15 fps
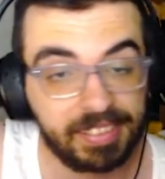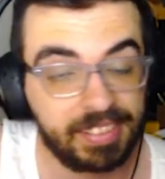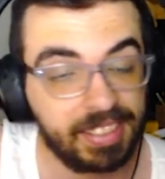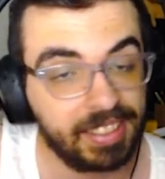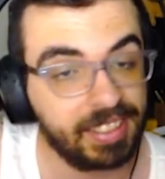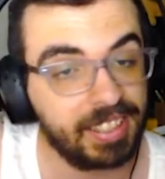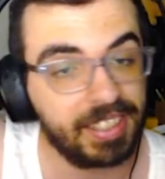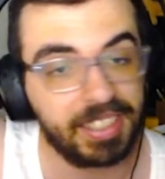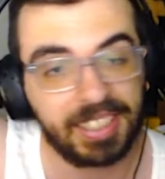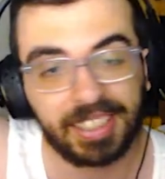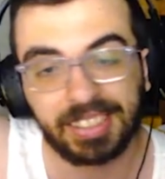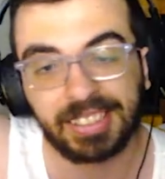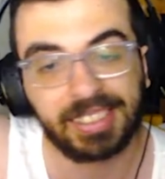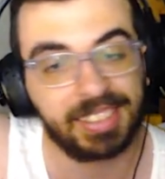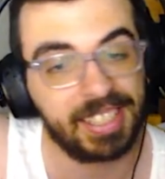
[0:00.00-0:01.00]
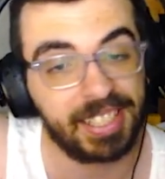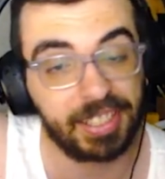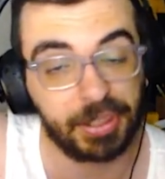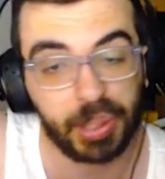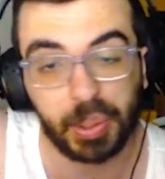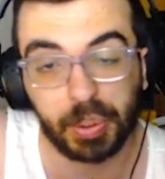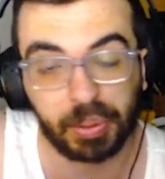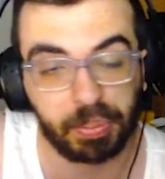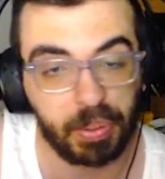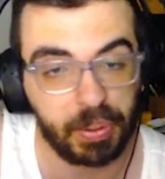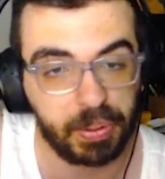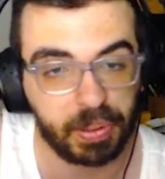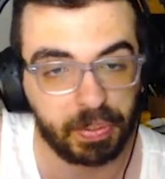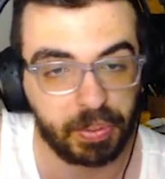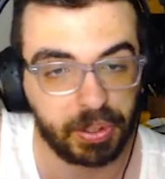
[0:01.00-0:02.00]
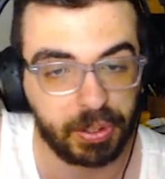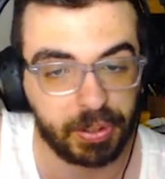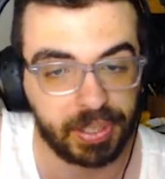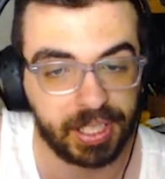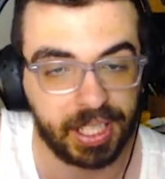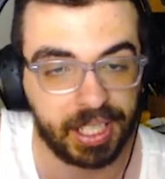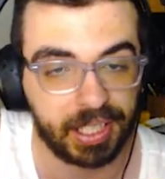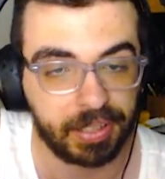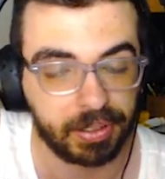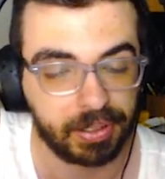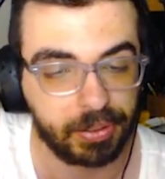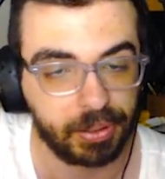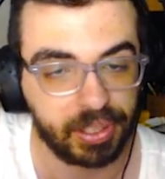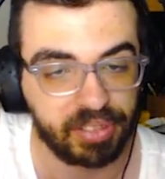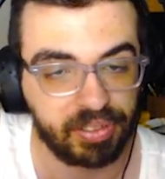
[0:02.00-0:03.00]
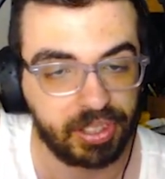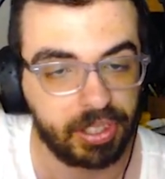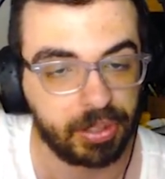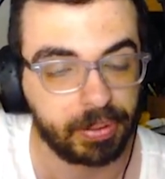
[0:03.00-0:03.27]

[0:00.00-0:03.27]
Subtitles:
I disagree with most of what you're saying through this video.